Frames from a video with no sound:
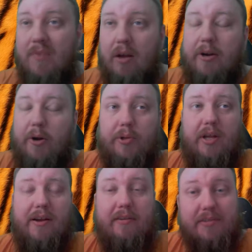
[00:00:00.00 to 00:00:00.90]
not a whole
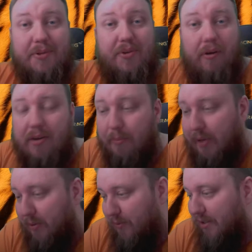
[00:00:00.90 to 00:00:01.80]
lot else to talk
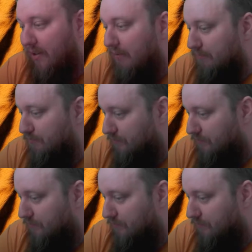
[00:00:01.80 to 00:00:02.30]
about, really.